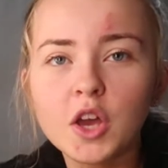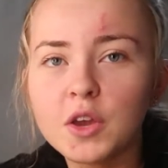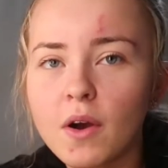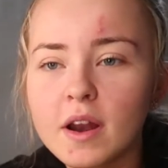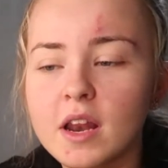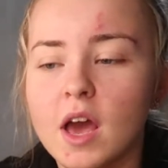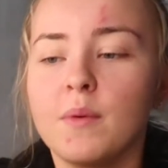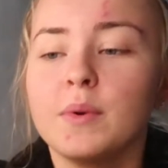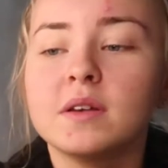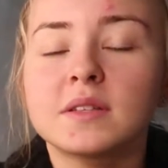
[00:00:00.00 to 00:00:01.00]
you already
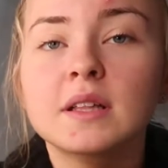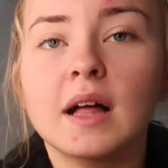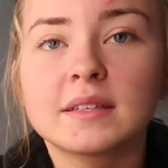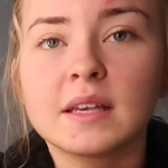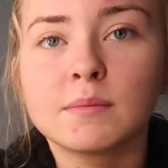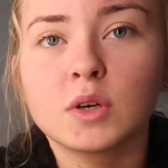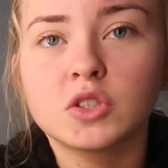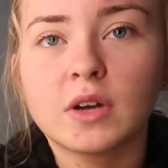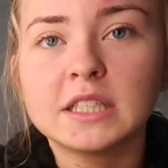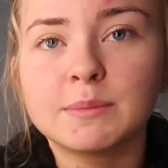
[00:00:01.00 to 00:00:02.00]
know we use the classic
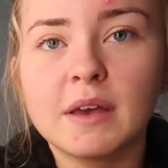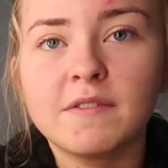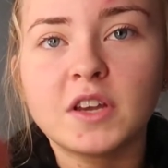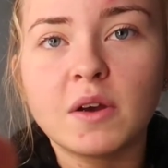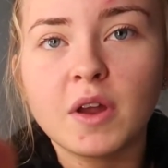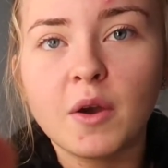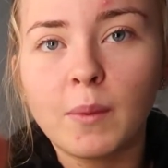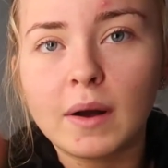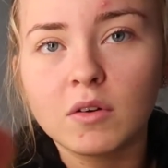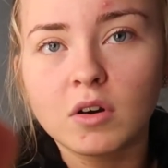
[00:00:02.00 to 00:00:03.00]
moisturiser, but if you don't know,
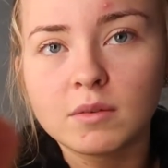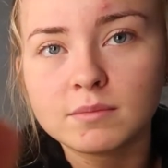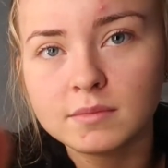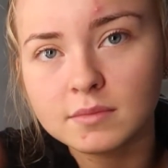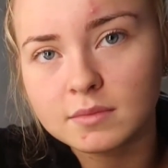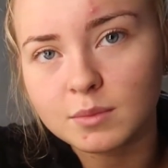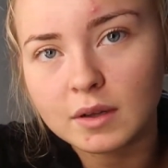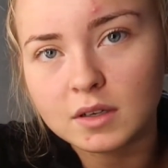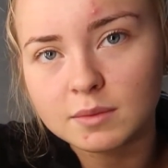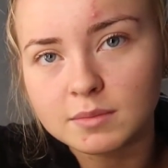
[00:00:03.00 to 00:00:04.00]
welcome
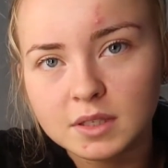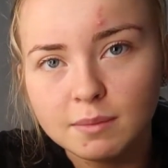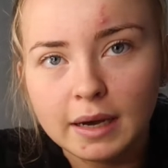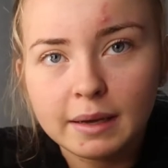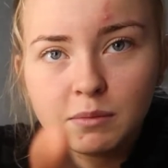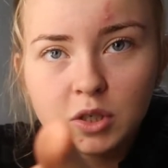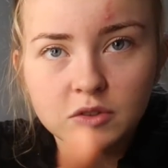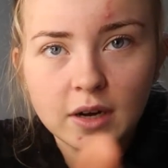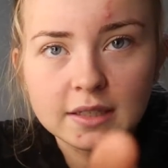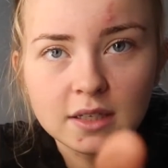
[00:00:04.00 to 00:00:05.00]
to my
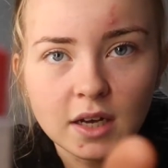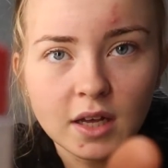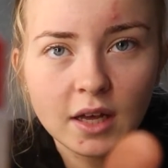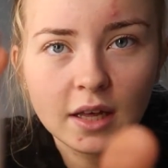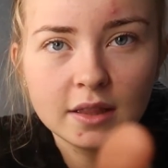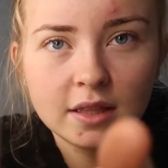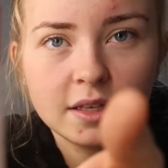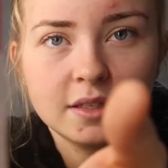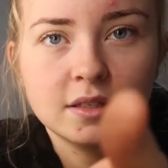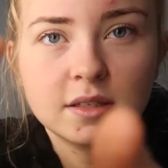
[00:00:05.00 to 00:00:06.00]
moisturiser.
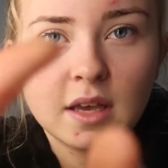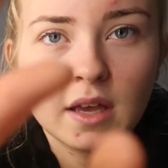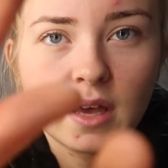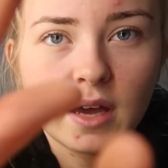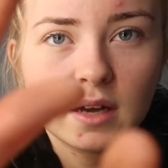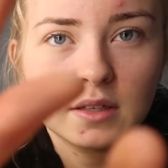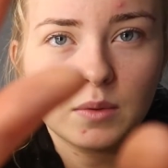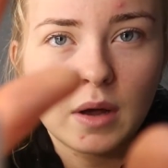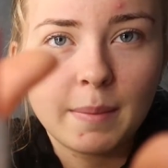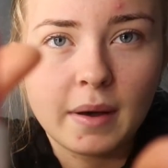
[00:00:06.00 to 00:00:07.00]
This skincare I
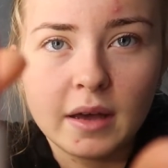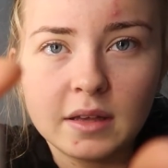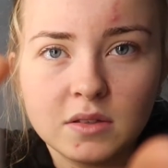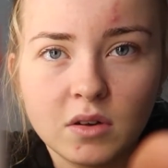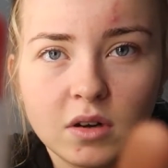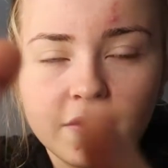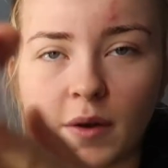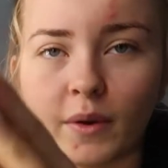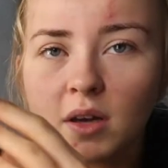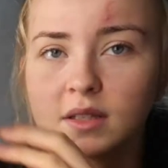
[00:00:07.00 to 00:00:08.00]
swear by, it's not going to
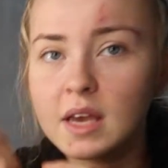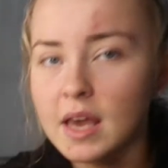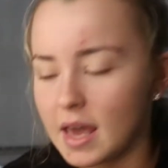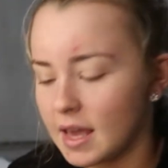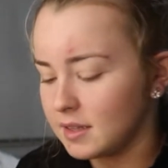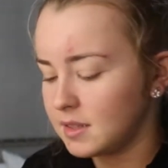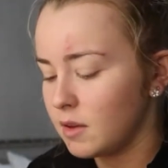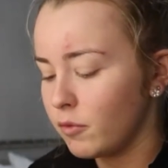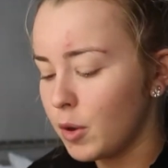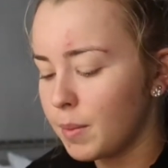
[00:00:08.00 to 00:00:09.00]
focus. It is
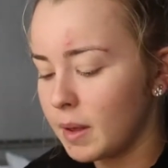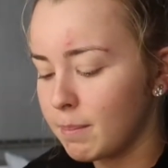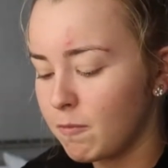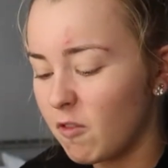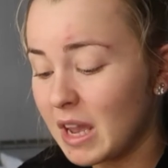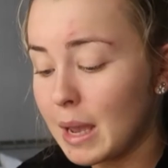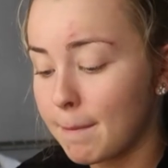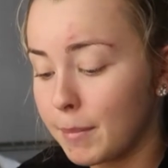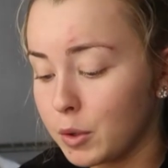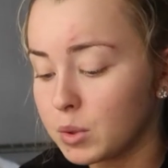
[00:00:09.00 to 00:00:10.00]
the
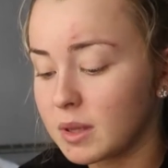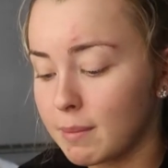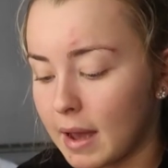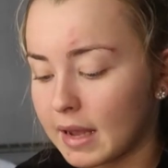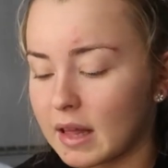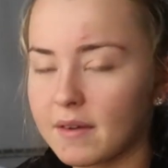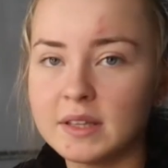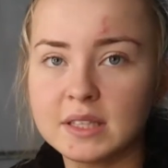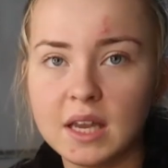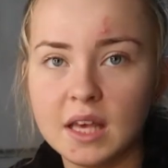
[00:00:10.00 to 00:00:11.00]
Reboost My
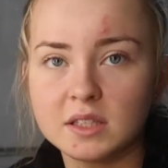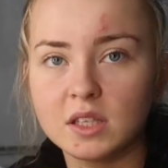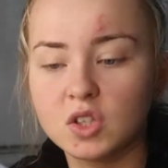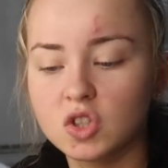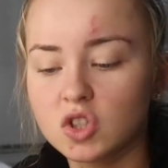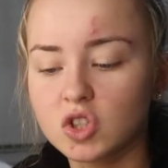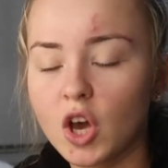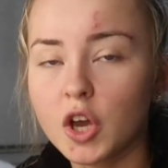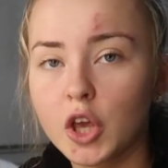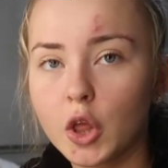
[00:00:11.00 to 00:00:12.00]
Clarins, and it is the
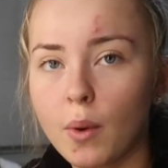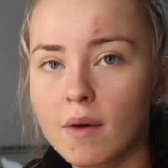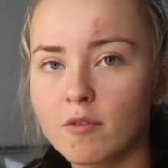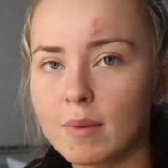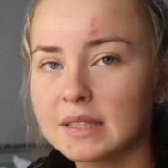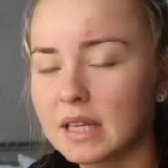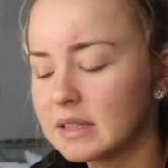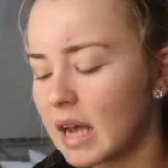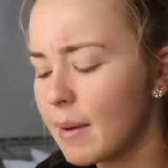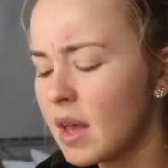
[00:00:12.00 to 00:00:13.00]
circular one for my skin
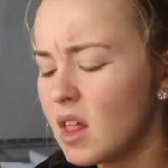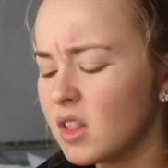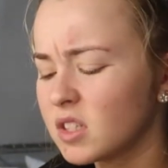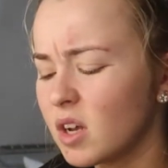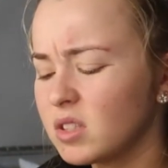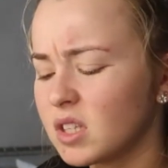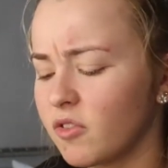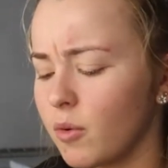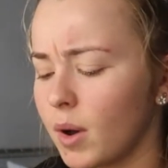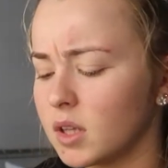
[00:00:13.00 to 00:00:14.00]
type. There's loads of
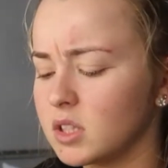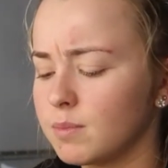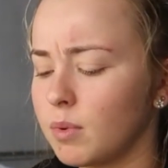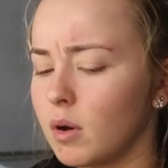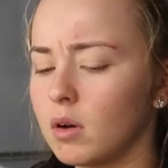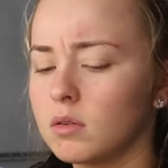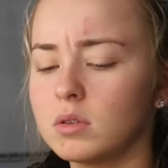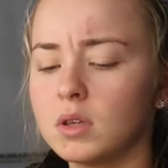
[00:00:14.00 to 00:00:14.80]
different ones, but